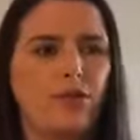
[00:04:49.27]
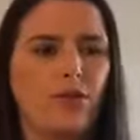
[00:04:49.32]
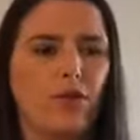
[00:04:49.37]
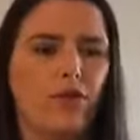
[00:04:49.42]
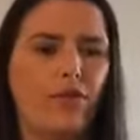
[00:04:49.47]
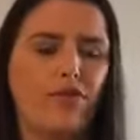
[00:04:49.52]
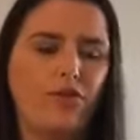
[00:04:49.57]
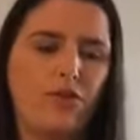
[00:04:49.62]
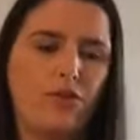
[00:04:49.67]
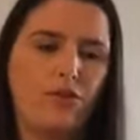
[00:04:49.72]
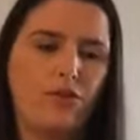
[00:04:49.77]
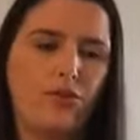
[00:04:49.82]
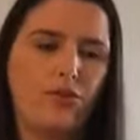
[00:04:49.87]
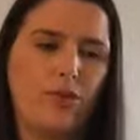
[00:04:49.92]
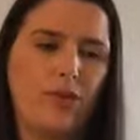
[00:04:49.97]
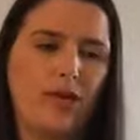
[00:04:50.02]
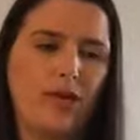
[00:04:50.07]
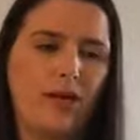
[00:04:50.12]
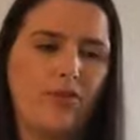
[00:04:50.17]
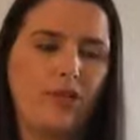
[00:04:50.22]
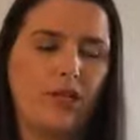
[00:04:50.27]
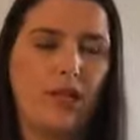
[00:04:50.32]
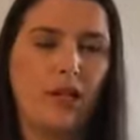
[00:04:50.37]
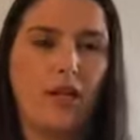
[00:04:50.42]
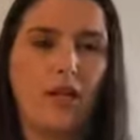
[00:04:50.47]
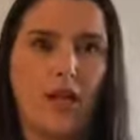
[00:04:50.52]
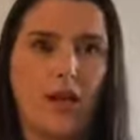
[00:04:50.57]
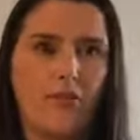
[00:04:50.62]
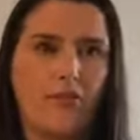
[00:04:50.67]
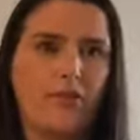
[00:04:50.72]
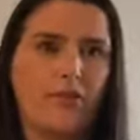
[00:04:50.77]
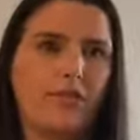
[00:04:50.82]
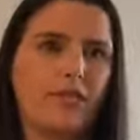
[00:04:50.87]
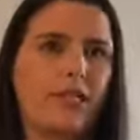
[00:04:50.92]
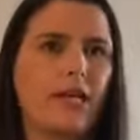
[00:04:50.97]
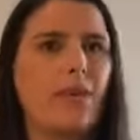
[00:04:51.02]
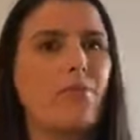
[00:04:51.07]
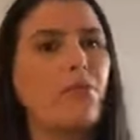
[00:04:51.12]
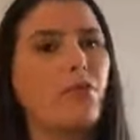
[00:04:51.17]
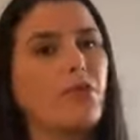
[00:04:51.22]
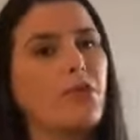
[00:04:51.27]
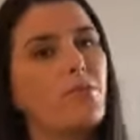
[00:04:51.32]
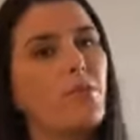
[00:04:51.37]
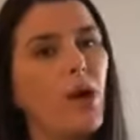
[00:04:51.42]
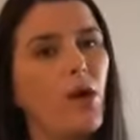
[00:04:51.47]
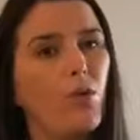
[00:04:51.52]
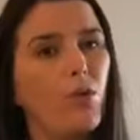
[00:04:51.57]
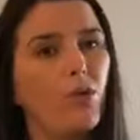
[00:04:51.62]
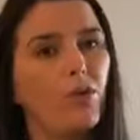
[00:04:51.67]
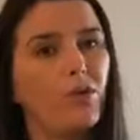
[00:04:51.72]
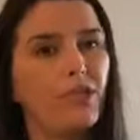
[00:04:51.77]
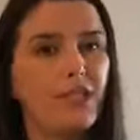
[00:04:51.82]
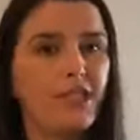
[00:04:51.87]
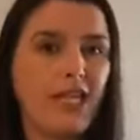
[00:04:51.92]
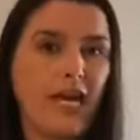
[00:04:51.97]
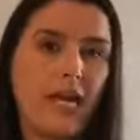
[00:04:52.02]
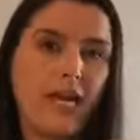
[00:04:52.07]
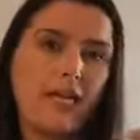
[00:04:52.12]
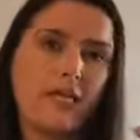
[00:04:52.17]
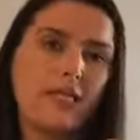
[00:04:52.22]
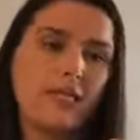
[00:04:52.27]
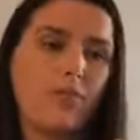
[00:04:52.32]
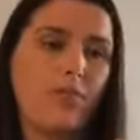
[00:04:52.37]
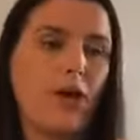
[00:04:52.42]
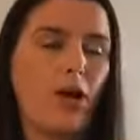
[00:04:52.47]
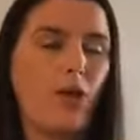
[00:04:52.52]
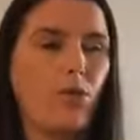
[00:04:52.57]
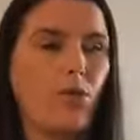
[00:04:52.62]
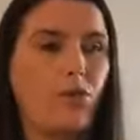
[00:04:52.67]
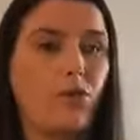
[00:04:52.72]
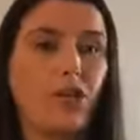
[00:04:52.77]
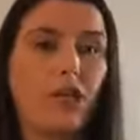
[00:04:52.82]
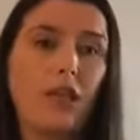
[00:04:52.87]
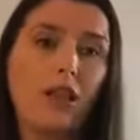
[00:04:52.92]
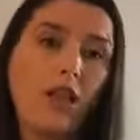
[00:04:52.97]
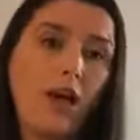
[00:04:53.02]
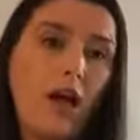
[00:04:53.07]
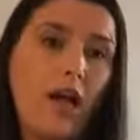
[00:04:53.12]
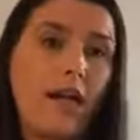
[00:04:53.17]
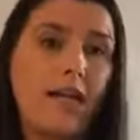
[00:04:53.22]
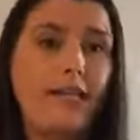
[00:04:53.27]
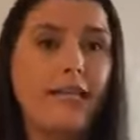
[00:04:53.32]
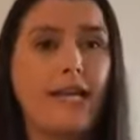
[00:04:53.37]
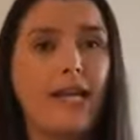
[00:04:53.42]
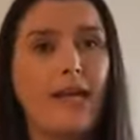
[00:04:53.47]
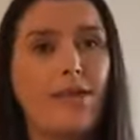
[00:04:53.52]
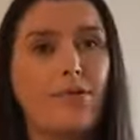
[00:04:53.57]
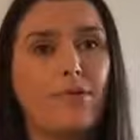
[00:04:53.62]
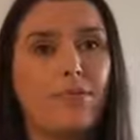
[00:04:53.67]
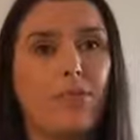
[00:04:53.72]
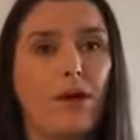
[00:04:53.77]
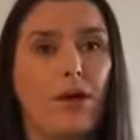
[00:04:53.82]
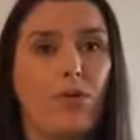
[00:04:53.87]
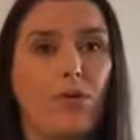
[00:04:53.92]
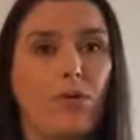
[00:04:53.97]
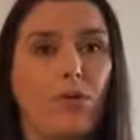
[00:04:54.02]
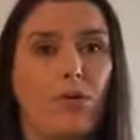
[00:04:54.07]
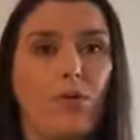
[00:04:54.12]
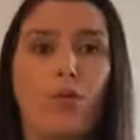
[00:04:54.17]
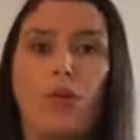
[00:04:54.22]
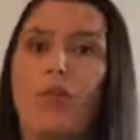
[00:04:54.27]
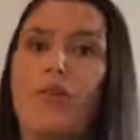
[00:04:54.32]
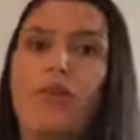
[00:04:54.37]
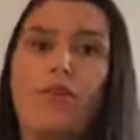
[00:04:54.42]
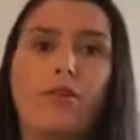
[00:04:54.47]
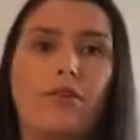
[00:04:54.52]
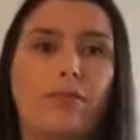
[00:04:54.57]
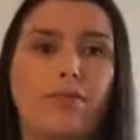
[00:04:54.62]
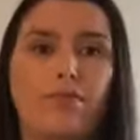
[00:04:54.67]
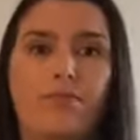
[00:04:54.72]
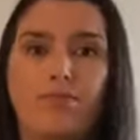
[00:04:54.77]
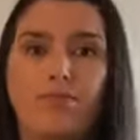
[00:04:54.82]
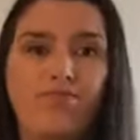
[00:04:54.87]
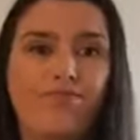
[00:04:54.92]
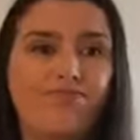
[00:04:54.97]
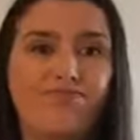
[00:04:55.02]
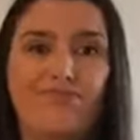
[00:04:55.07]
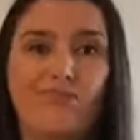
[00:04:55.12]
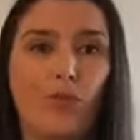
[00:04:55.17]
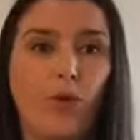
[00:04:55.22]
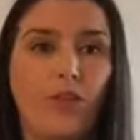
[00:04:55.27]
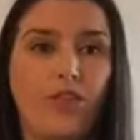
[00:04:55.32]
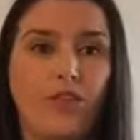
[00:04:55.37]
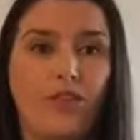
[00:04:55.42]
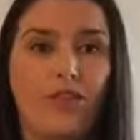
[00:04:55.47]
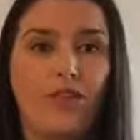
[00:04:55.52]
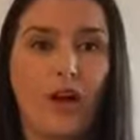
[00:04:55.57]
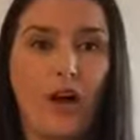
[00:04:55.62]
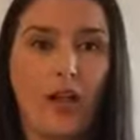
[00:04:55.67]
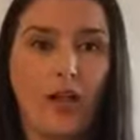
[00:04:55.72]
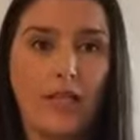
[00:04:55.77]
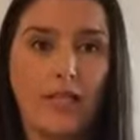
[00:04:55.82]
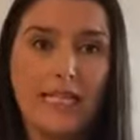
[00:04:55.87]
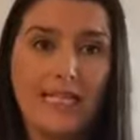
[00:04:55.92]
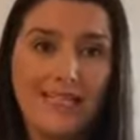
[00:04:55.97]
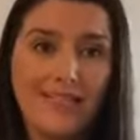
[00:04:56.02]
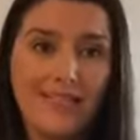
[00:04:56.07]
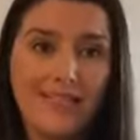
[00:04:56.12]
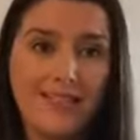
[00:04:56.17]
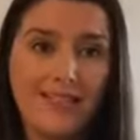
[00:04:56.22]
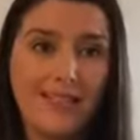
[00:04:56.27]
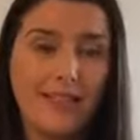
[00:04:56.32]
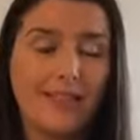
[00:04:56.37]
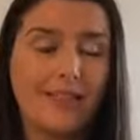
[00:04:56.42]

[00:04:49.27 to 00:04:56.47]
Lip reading: So if you have a client, for example, you might want the date, you might want the client name, you might want what the file is.